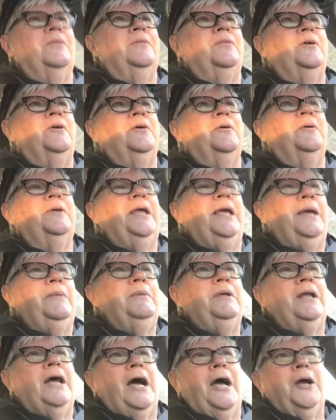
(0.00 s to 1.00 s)
their name
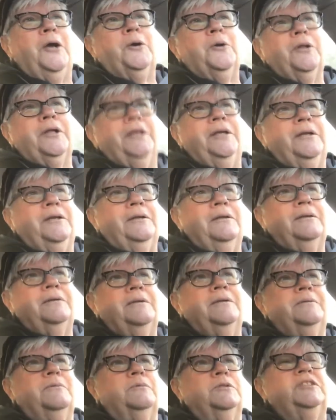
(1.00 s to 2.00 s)
in
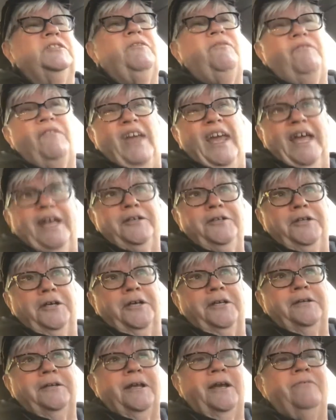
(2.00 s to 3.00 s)
Ireland was
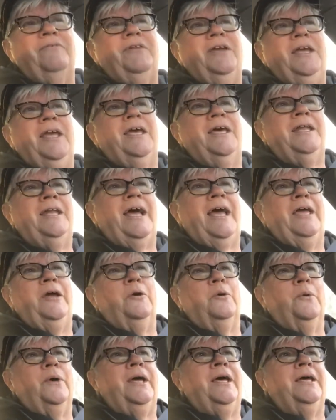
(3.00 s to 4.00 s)
Fannion,
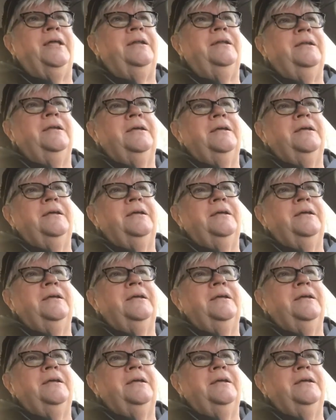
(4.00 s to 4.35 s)
F-A-N-I-O-N,